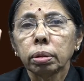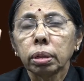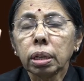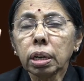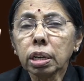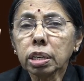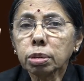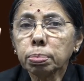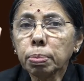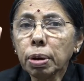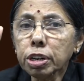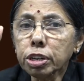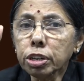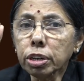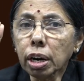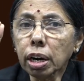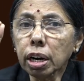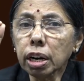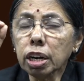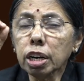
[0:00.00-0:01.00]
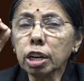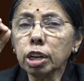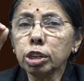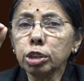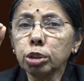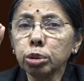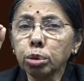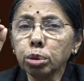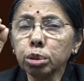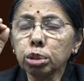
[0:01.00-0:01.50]
This machinery
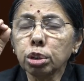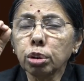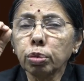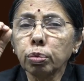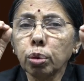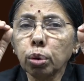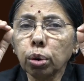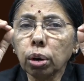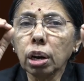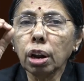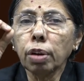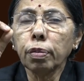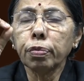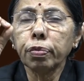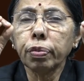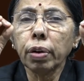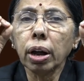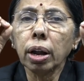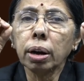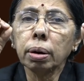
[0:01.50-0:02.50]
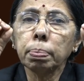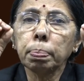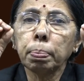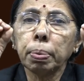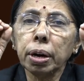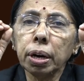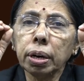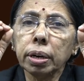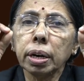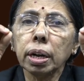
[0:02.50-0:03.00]
is used only for
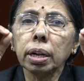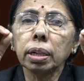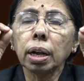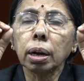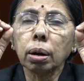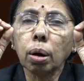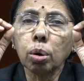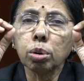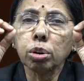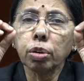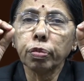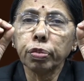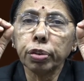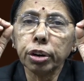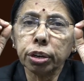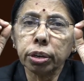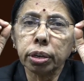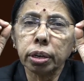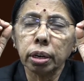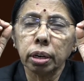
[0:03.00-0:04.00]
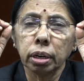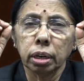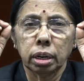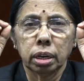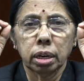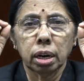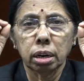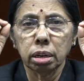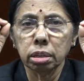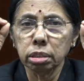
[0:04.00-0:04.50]
printing the counterfeit
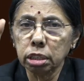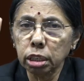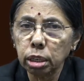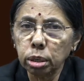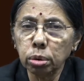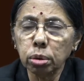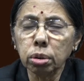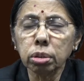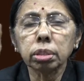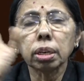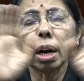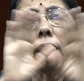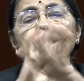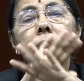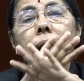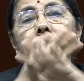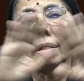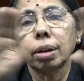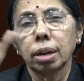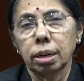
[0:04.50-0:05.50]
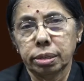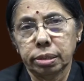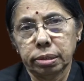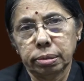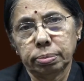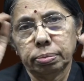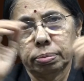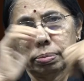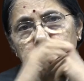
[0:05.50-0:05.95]
currency notes and none else.